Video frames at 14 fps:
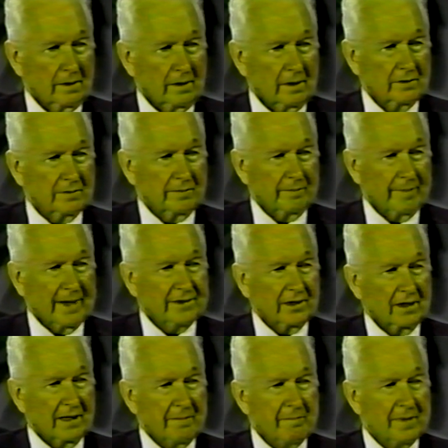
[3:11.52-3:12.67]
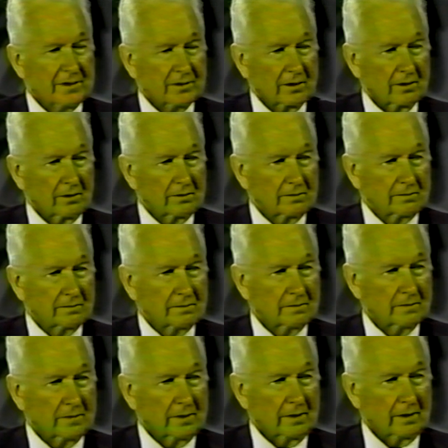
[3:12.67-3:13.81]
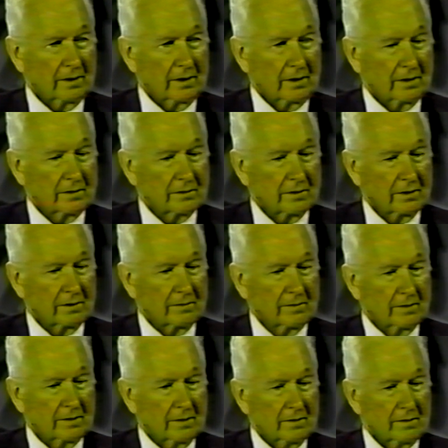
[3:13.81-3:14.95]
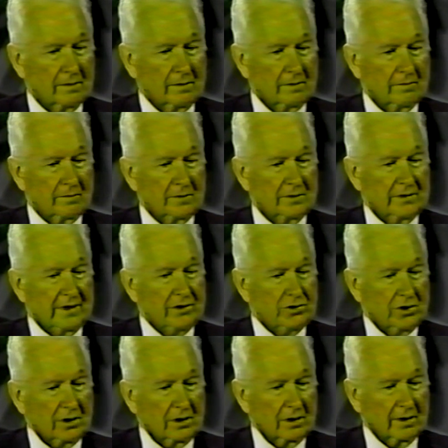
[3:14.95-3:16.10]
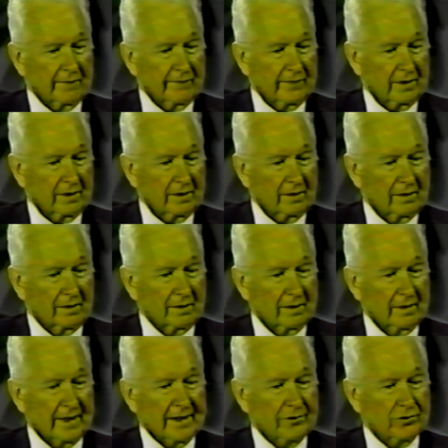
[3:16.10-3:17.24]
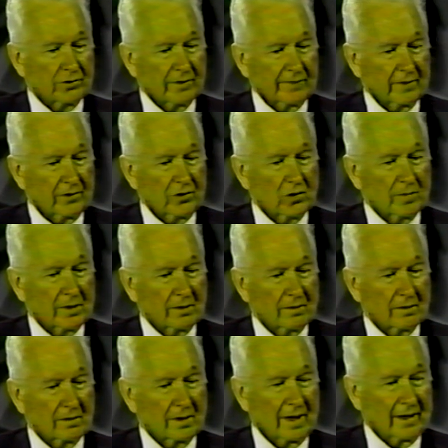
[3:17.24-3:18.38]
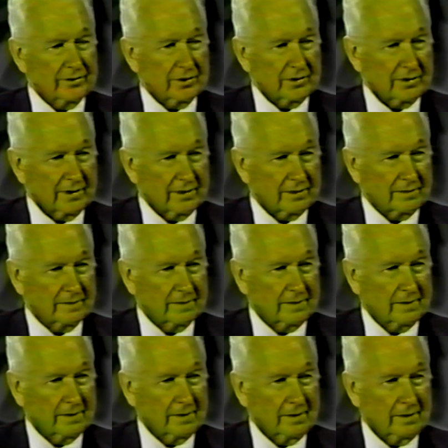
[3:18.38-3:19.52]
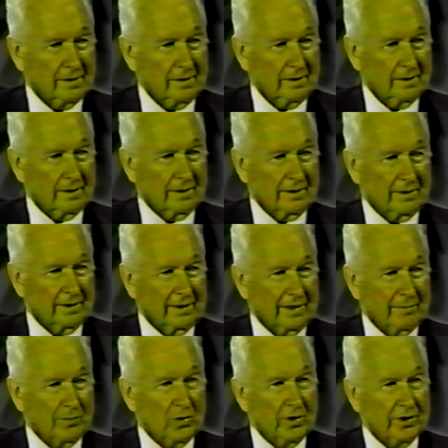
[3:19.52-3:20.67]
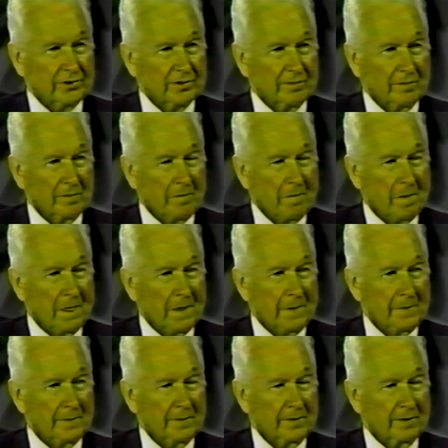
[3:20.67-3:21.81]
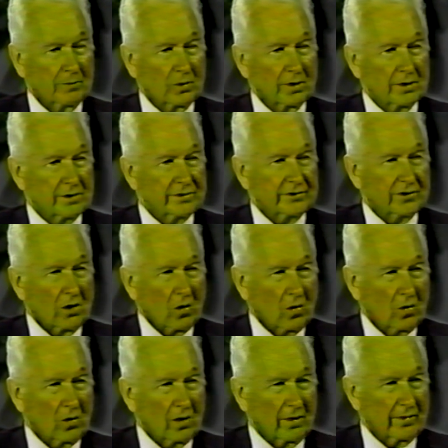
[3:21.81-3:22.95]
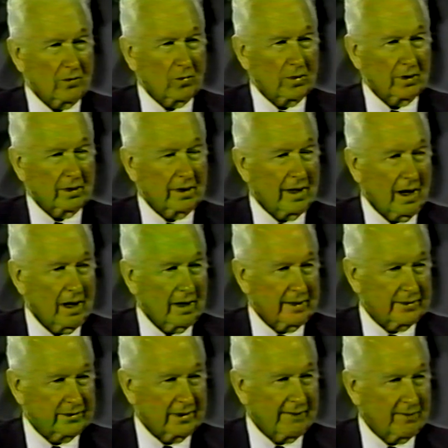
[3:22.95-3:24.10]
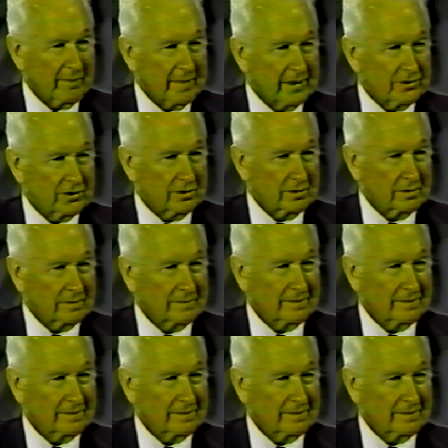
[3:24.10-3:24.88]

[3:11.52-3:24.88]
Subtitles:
It's basically mystical. It is a teaching of the nature of the human consciousness. In Buddhism, the word soul or the word God is never mentioned